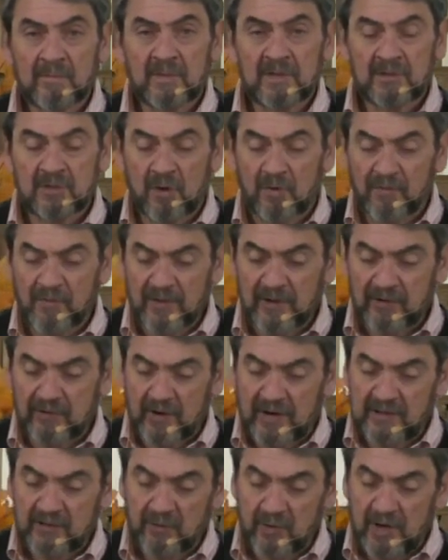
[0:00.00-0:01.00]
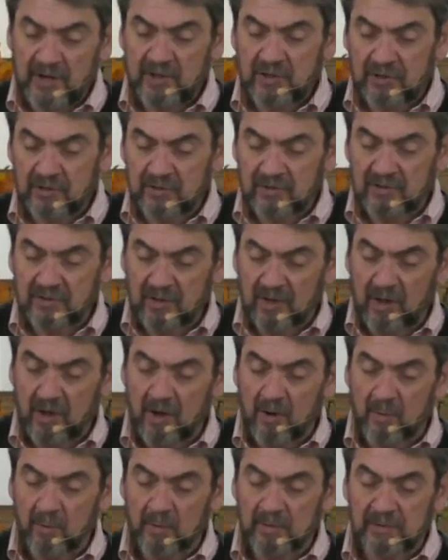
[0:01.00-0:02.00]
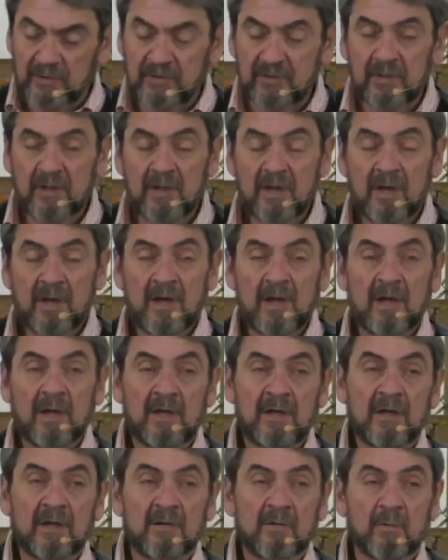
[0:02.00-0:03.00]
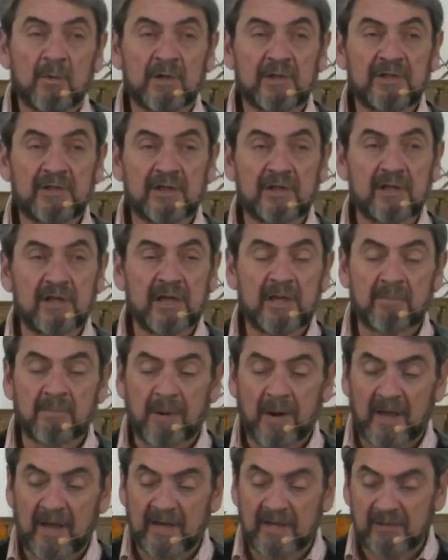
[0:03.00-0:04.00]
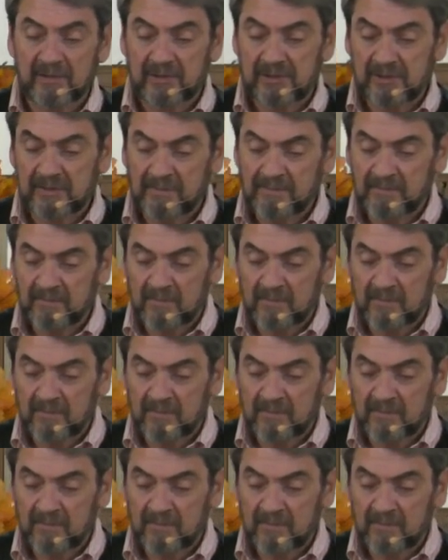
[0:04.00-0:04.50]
So for their transgressions, the law was, was uh, in place.